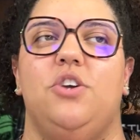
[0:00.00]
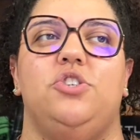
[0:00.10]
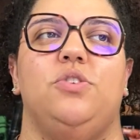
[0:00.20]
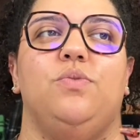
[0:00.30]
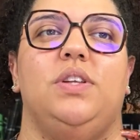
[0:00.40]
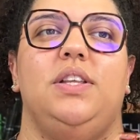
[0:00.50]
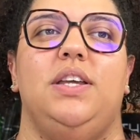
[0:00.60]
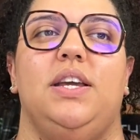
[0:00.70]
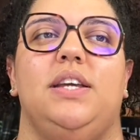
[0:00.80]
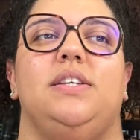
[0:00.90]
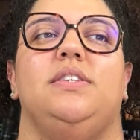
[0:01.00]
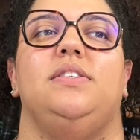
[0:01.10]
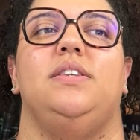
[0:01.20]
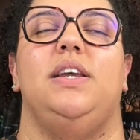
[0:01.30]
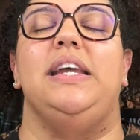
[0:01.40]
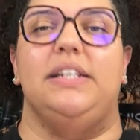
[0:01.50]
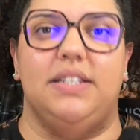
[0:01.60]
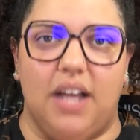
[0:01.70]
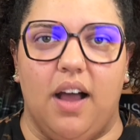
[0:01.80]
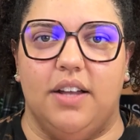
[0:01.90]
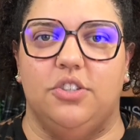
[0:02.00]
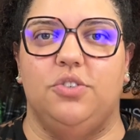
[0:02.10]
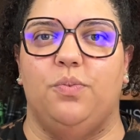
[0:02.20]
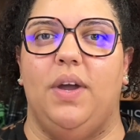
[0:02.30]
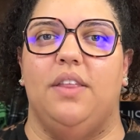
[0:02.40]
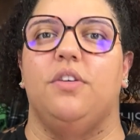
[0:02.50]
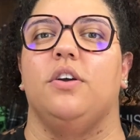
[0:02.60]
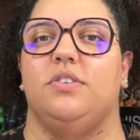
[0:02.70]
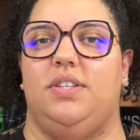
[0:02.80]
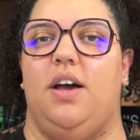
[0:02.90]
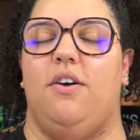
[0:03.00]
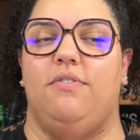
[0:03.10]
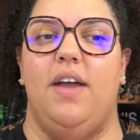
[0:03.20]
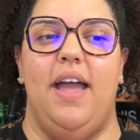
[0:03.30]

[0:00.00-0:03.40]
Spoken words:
She really is in touch with herself.